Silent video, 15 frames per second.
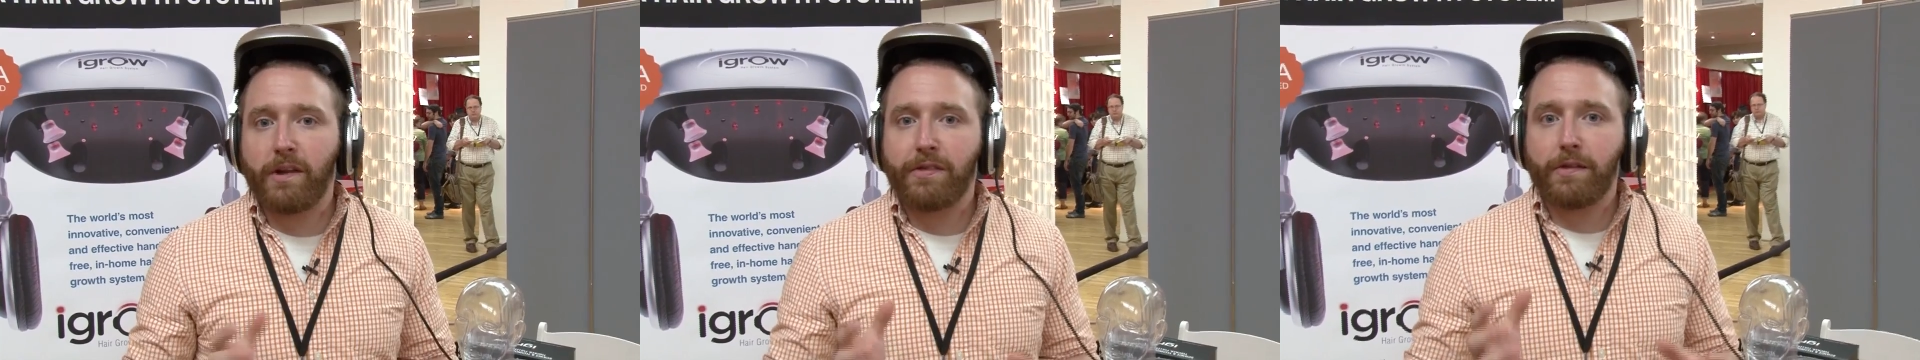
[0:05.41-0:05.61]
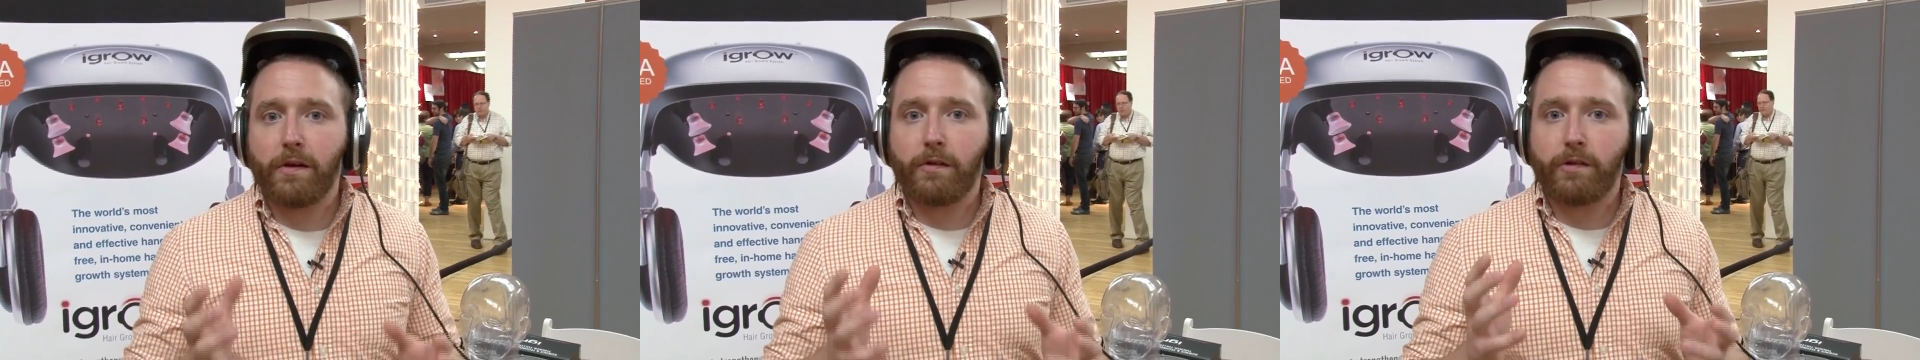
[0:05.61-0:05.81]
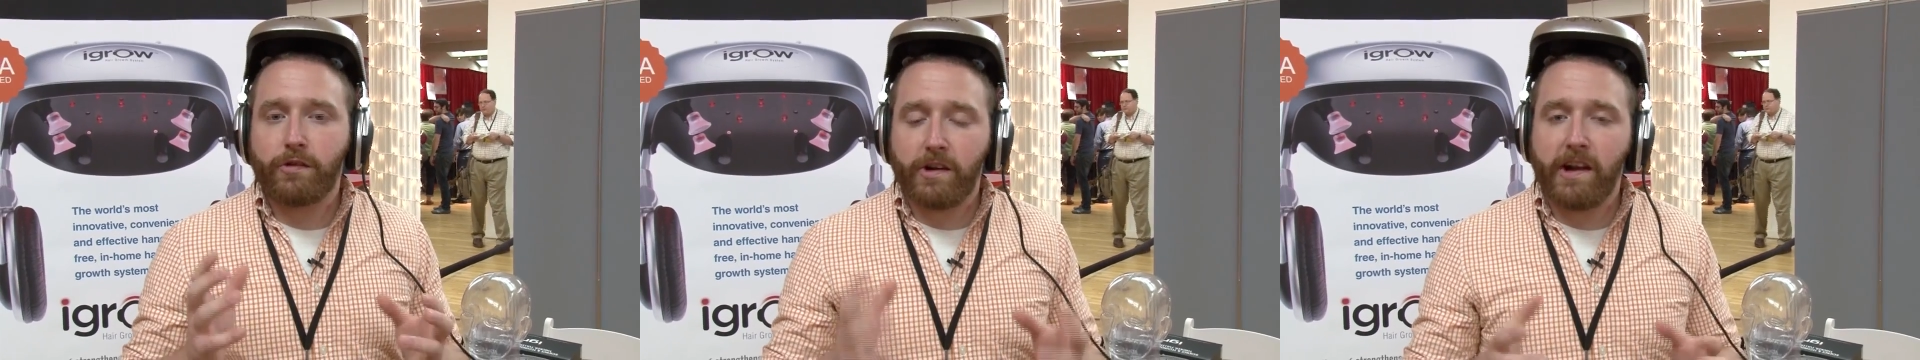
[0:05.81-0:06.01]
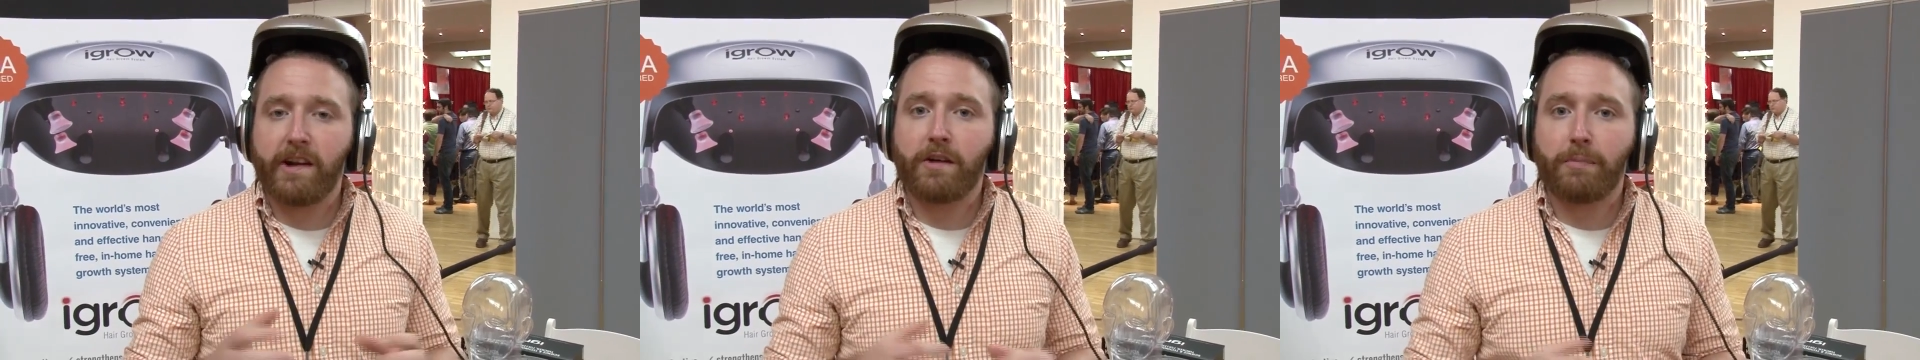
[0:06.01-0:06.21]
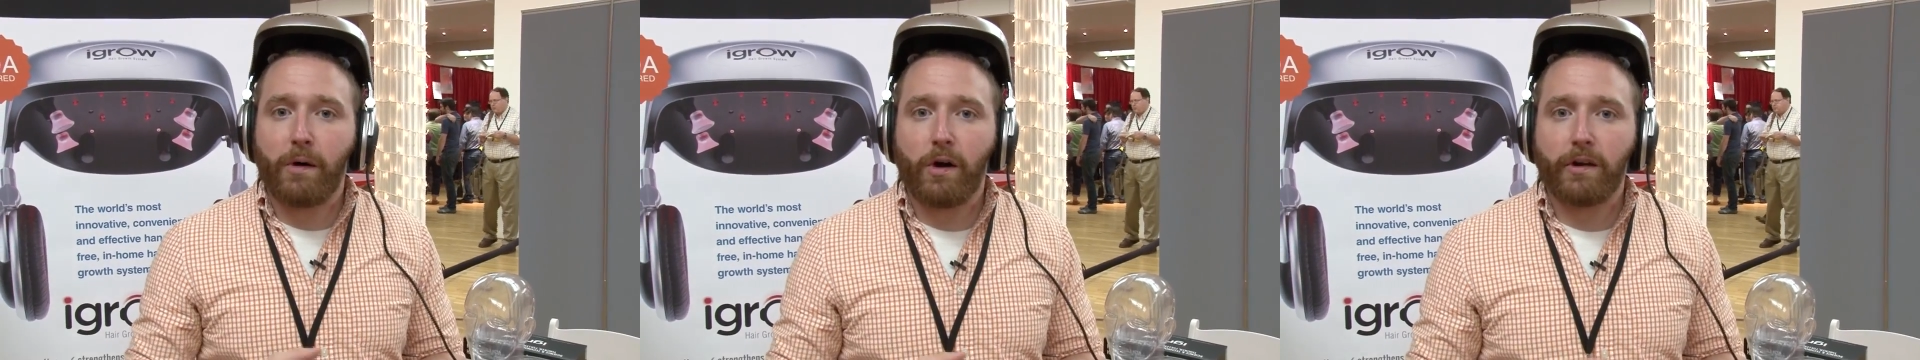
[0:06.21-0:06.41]
with
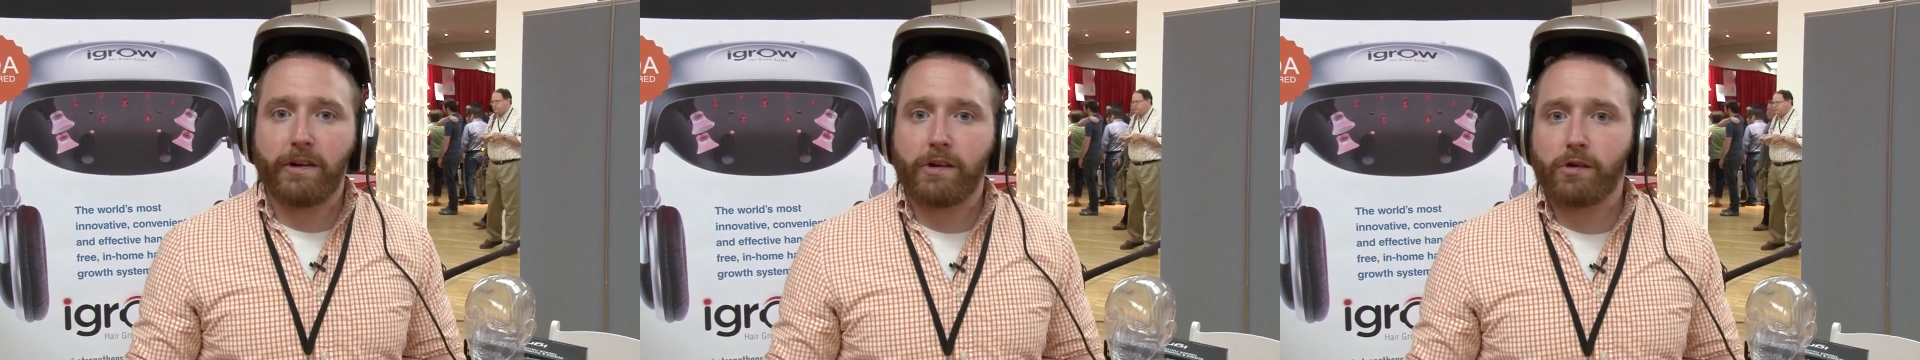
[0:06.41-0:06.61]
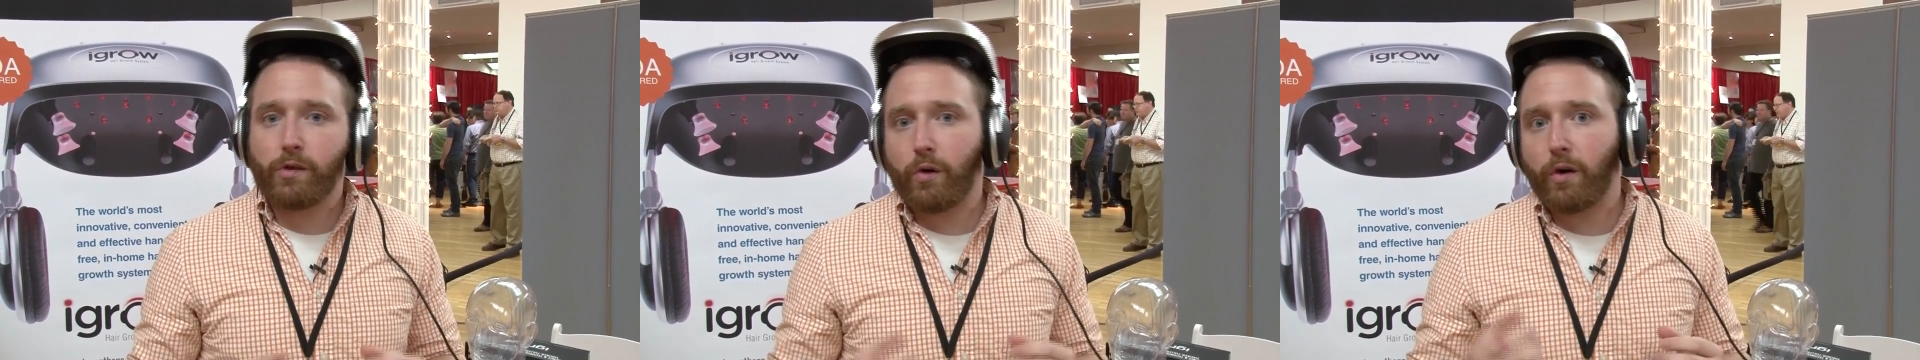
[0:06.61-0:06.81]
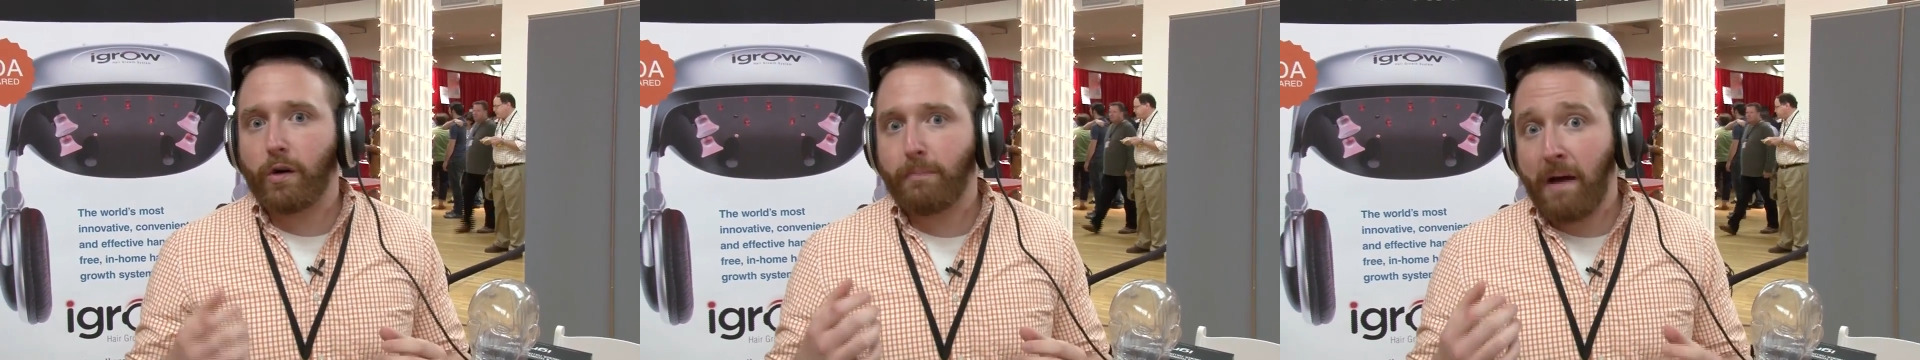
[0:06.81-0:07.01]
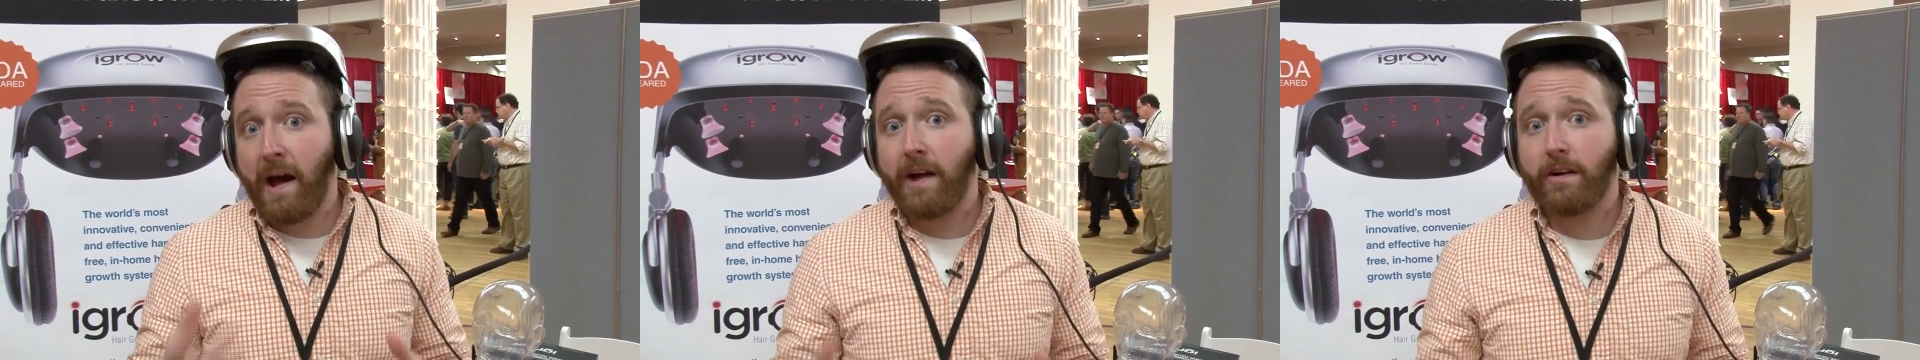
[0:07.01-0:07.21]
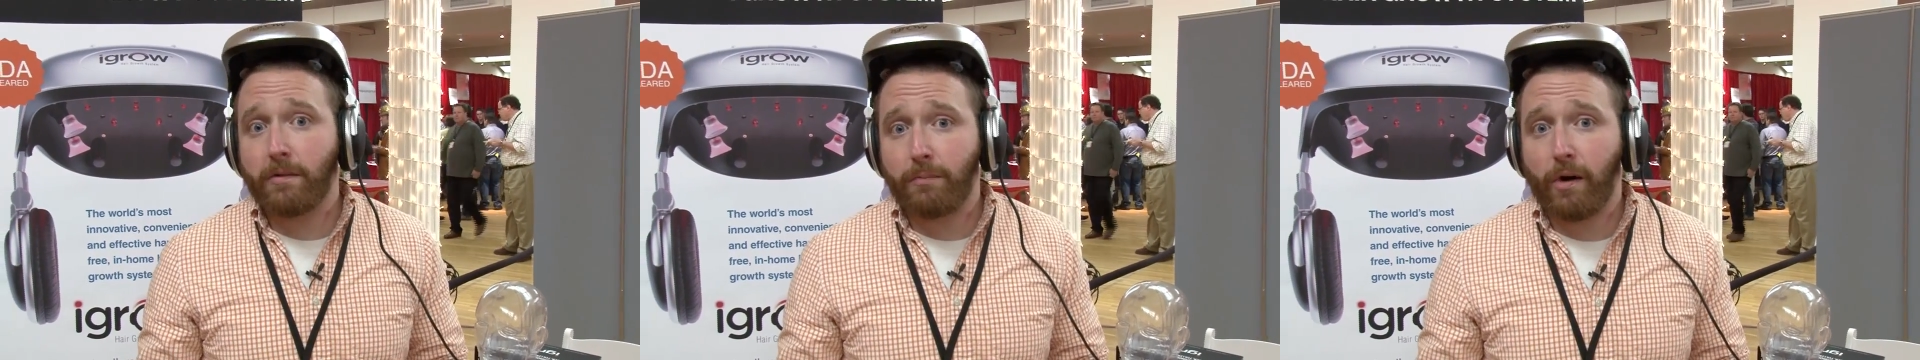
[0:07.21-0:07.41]
genetic baldness or
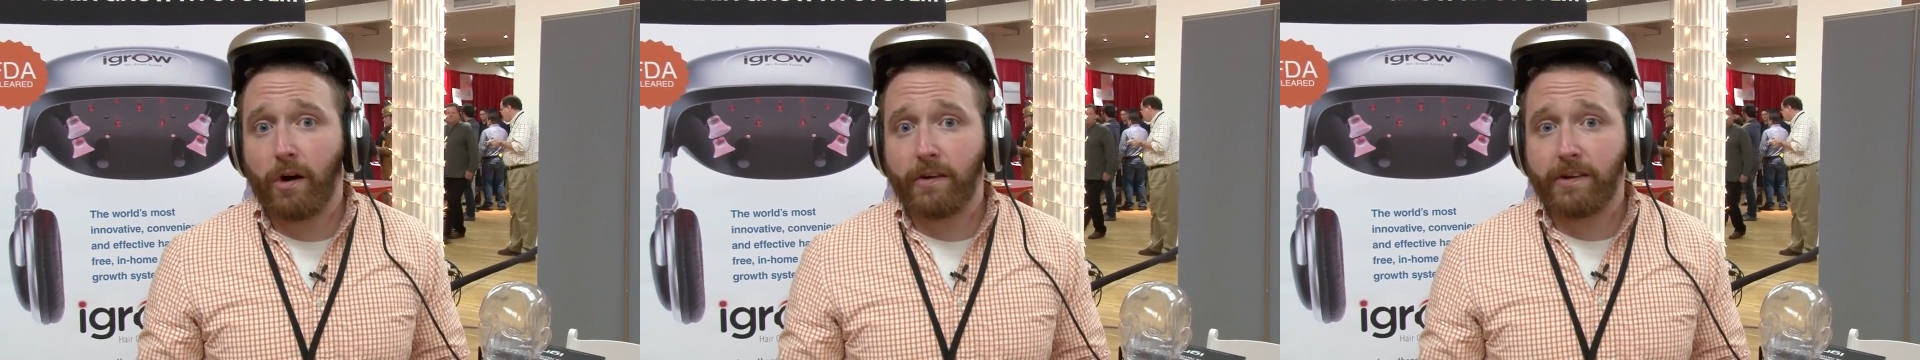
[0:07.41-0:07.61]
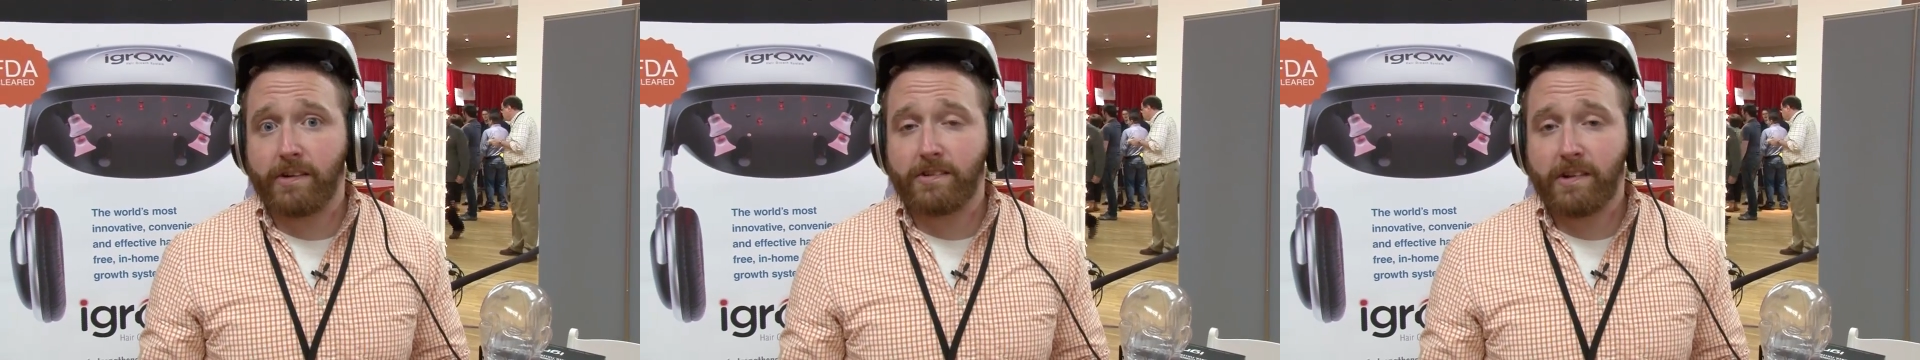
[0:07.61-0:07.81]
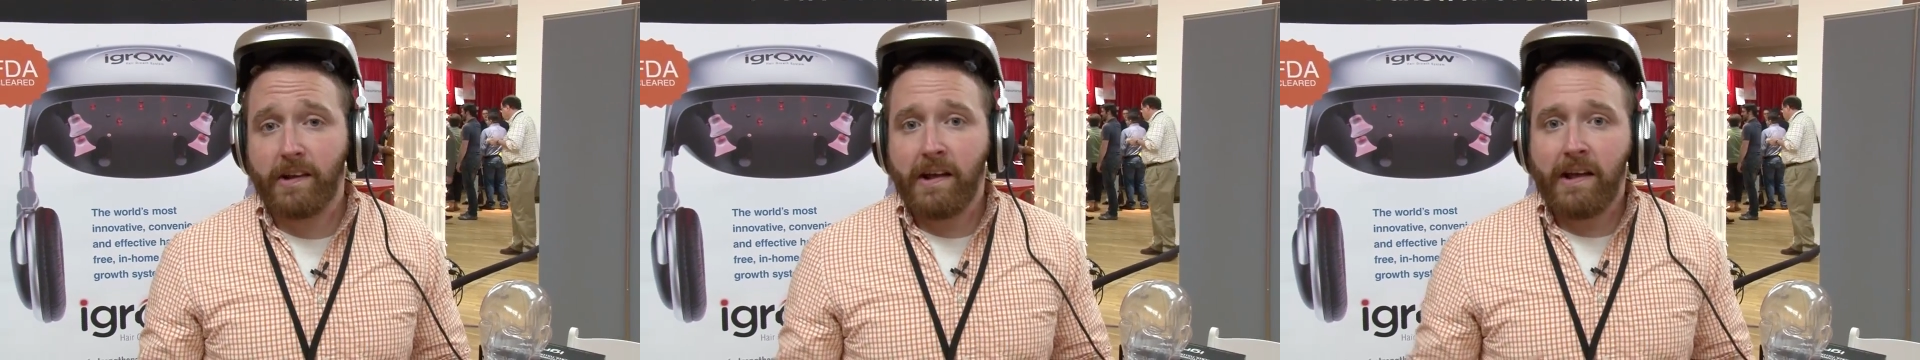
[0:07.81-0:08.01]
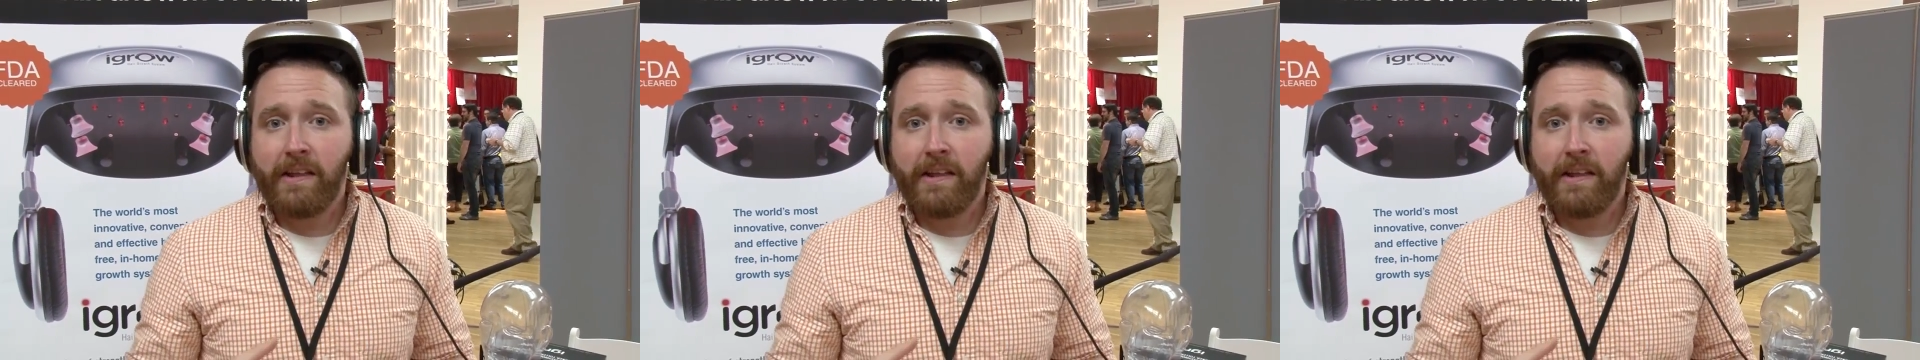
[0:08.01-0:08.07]
pattern baldness,